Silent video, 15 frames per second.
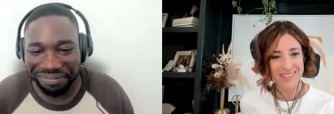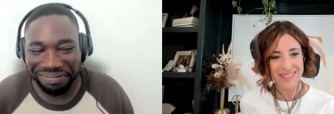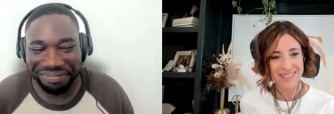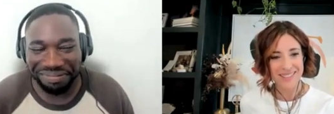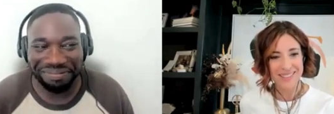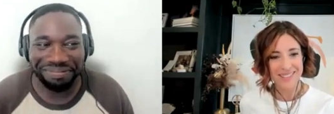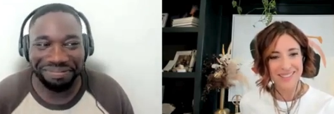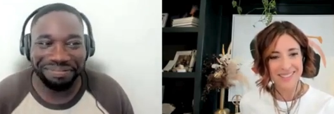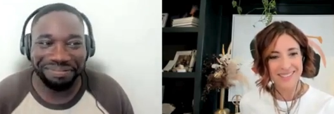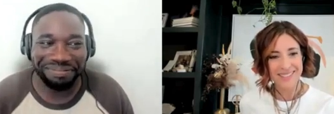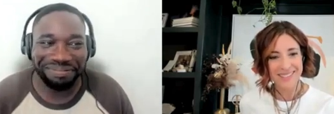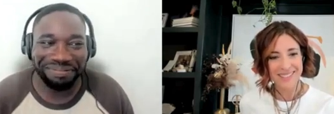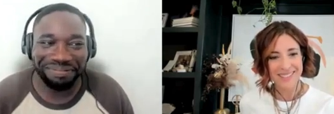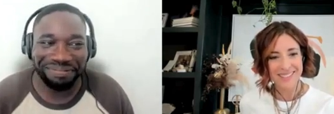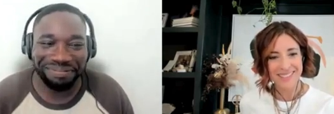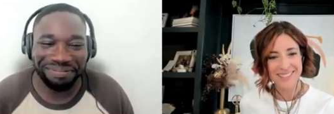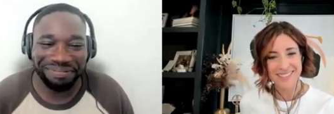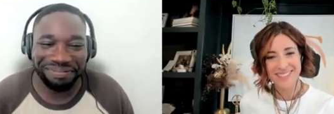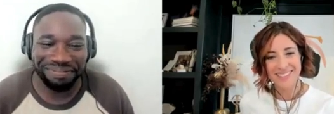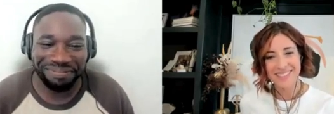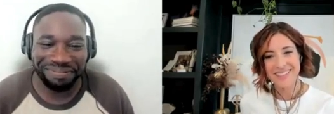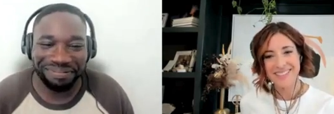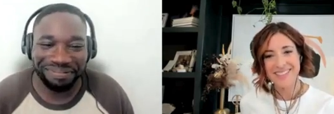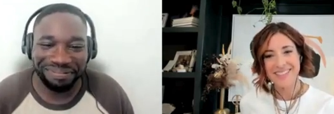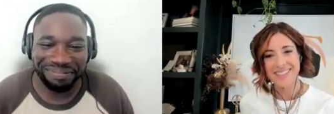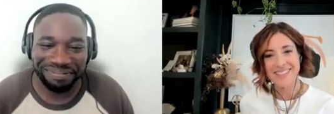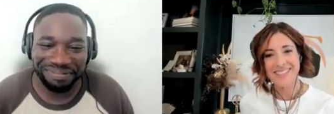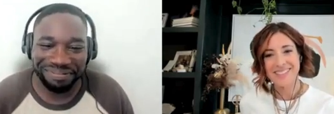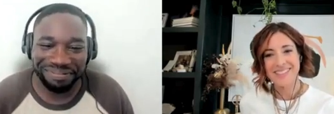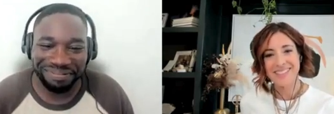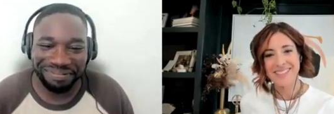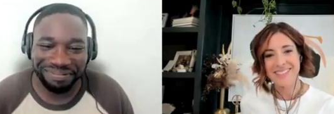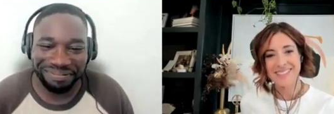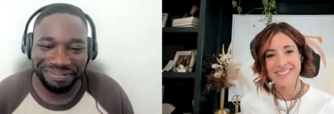Nothing is said.